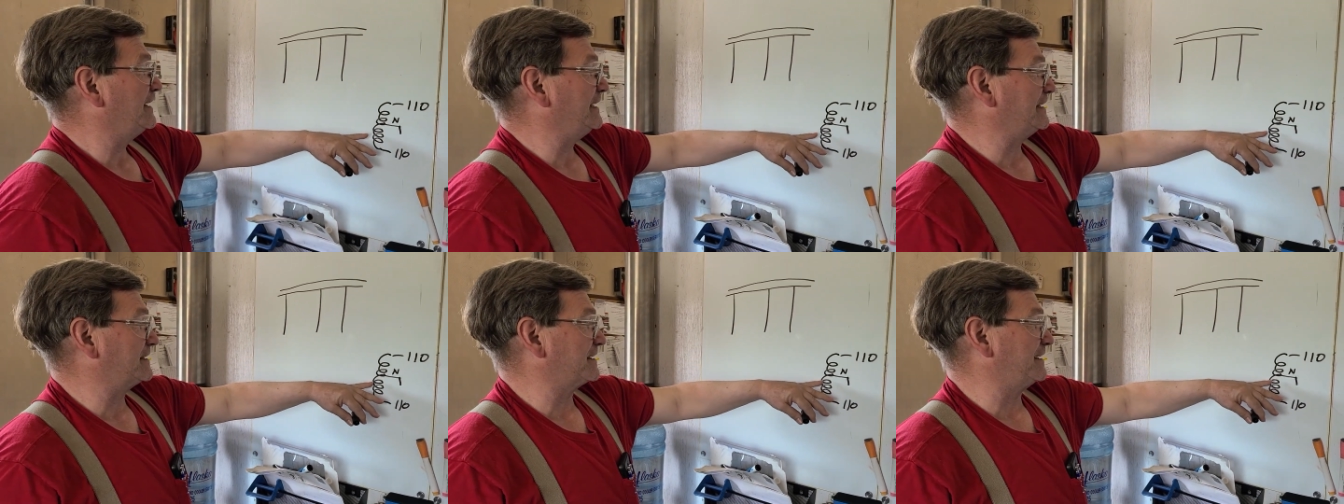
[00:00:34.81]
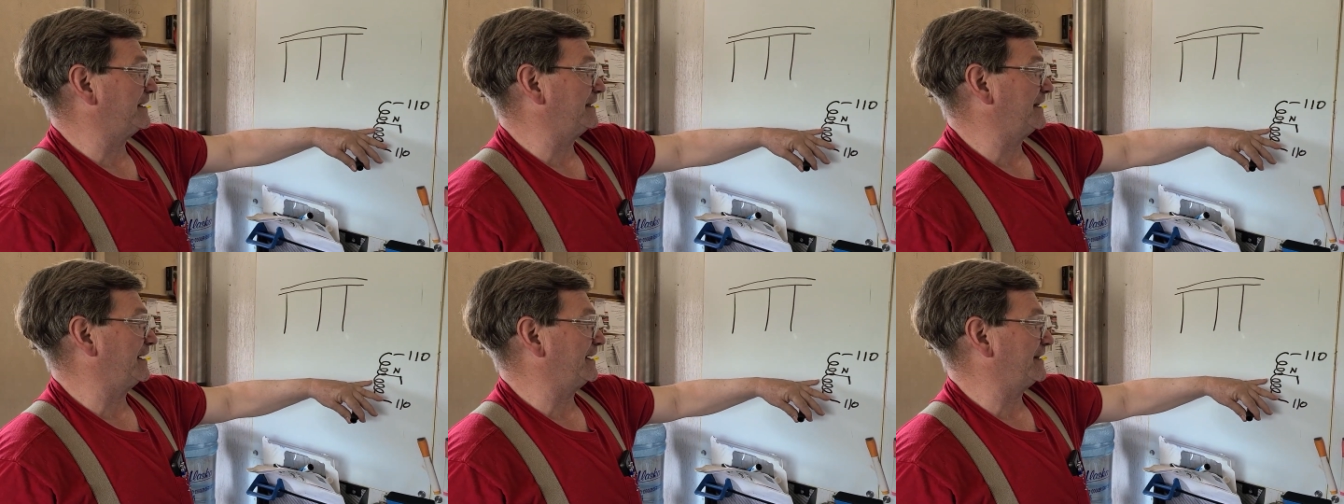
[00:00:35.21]
it's
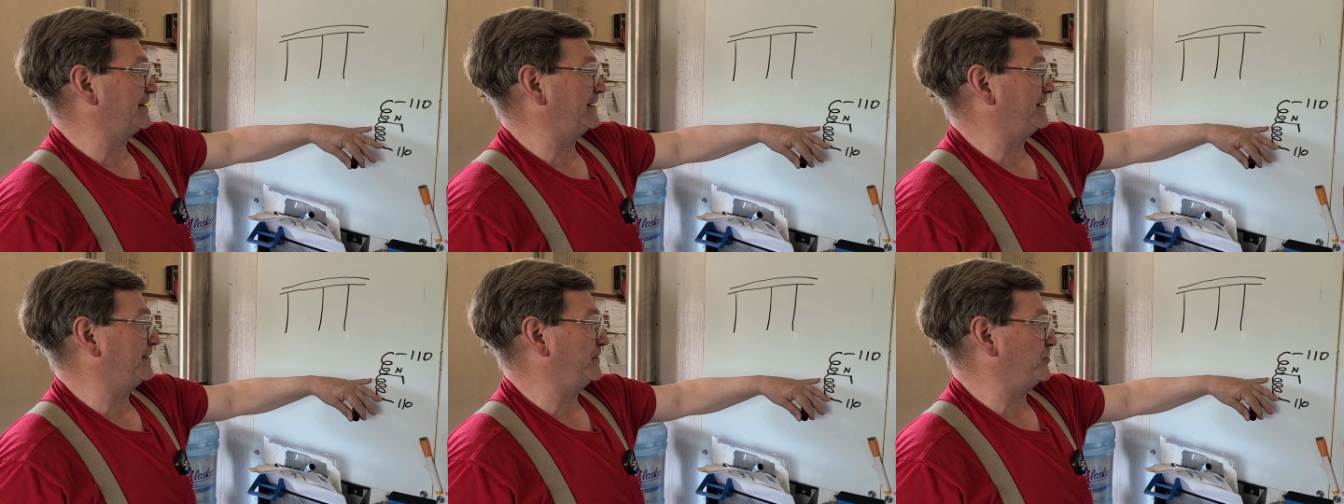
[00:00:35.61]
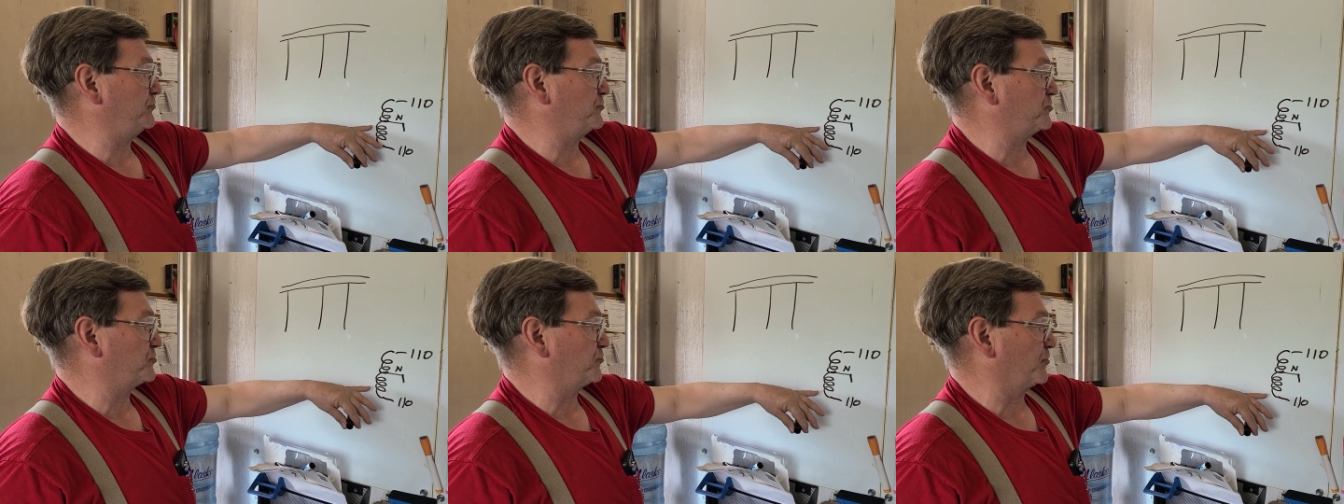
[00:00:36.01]
unlikely that
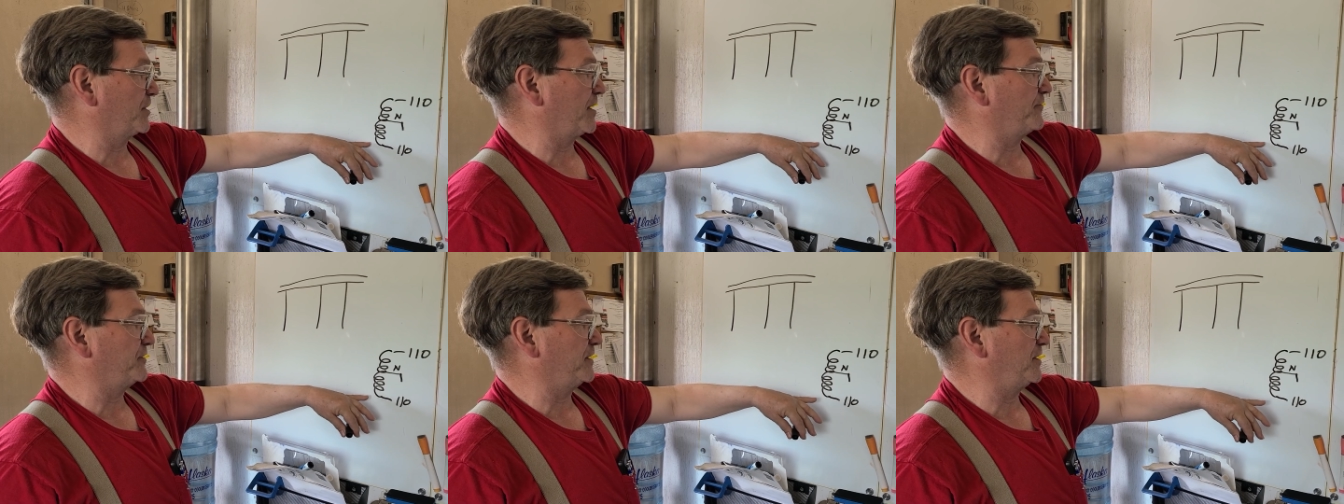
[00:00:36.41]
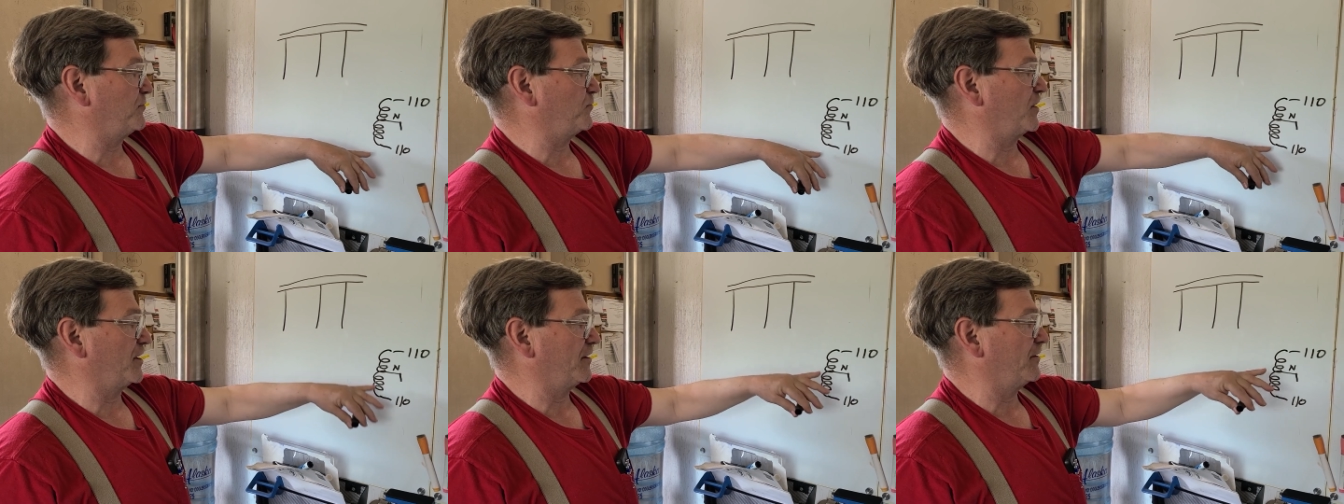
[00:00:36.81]
you short out
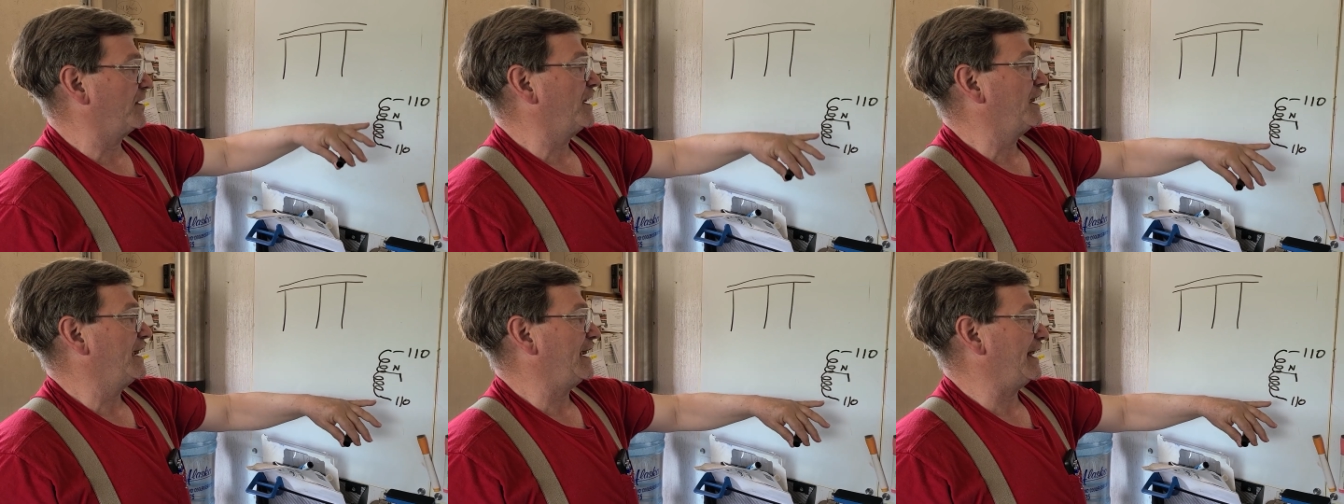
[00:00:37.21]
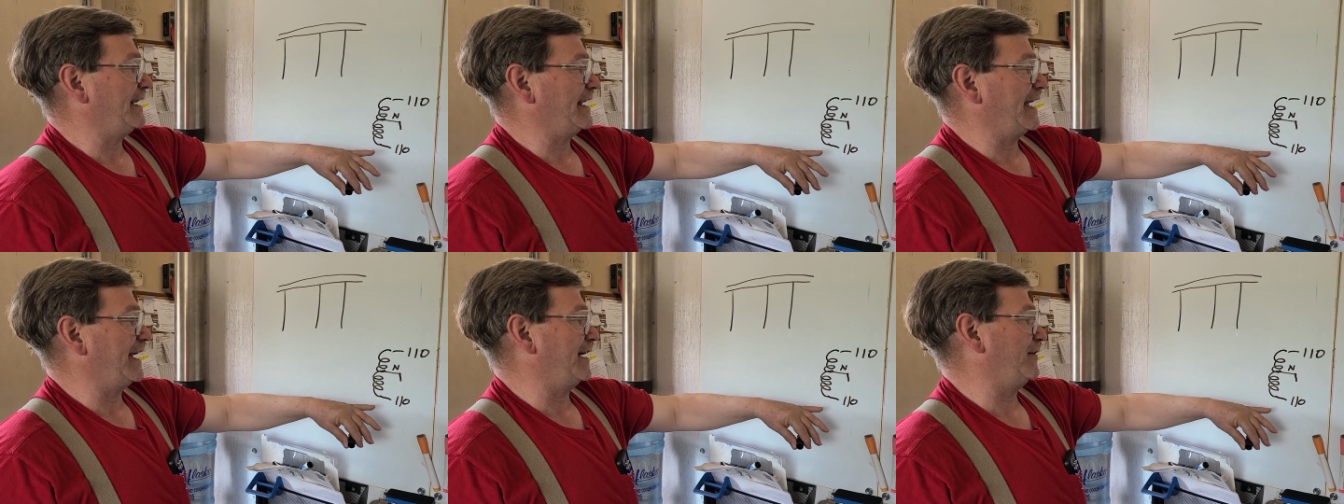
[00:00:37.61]
anywhere
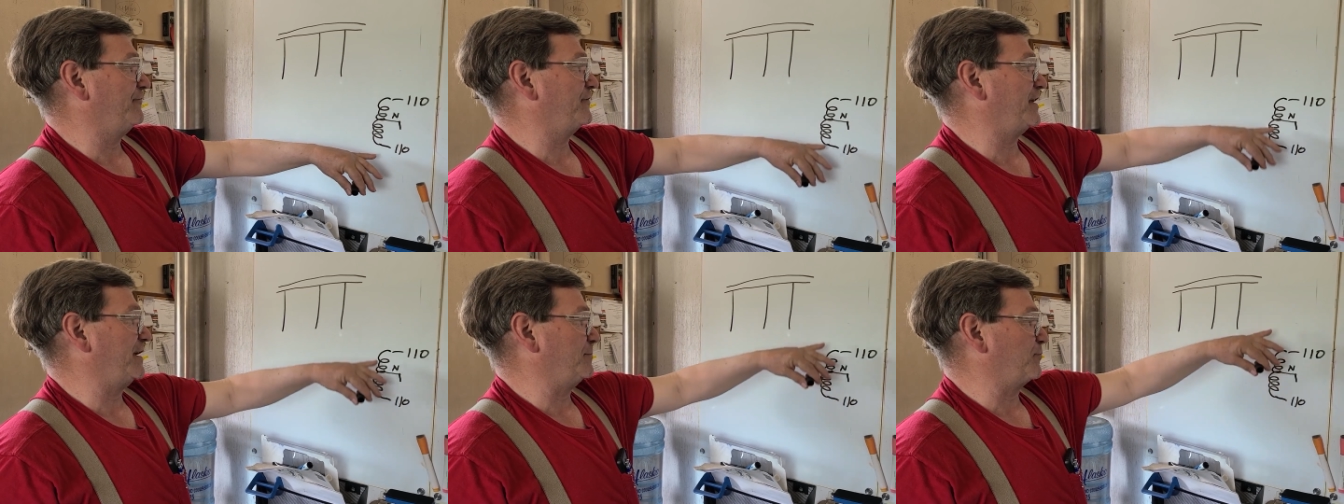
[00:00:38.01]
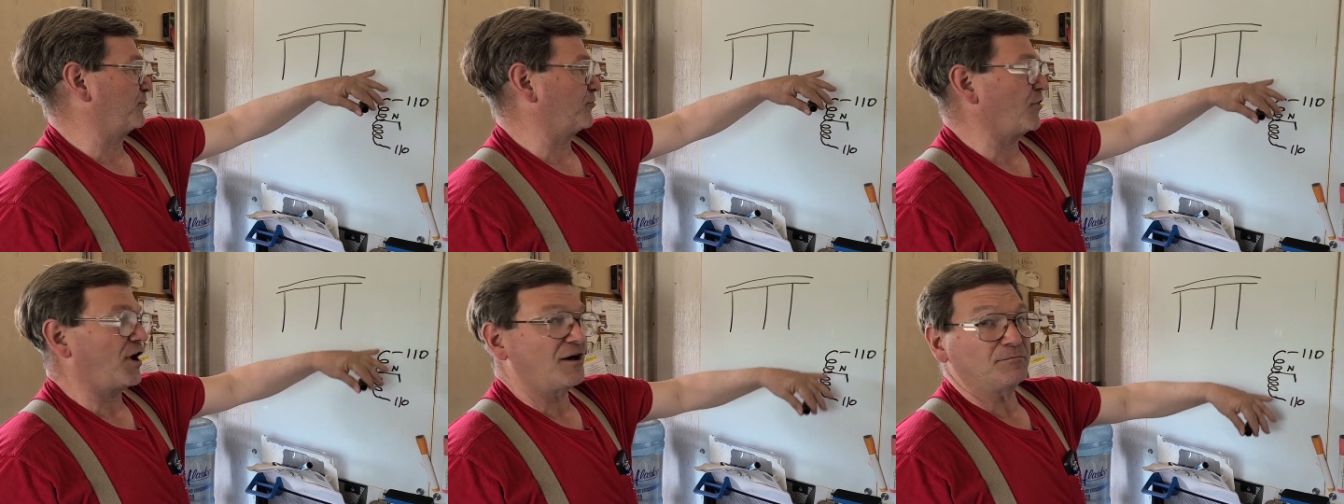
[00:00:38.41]
and have a
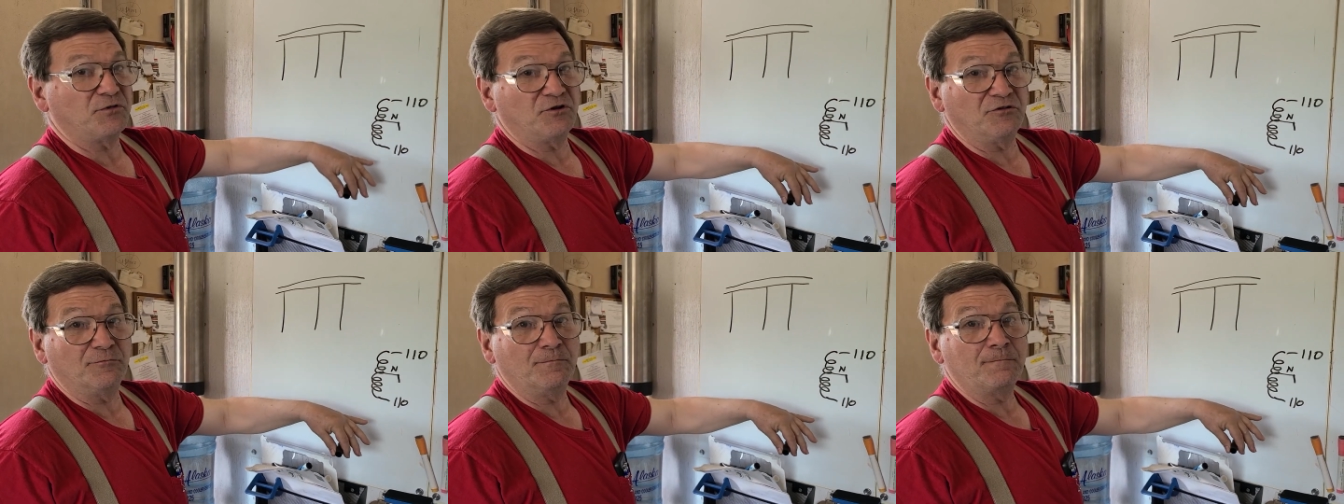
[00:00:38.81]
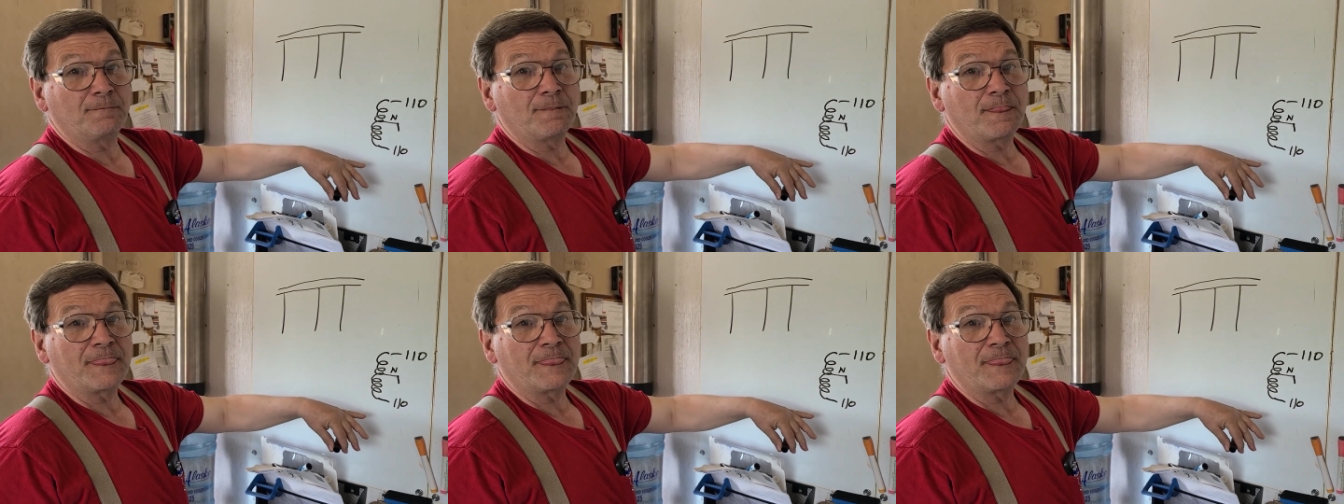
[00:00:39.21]
problem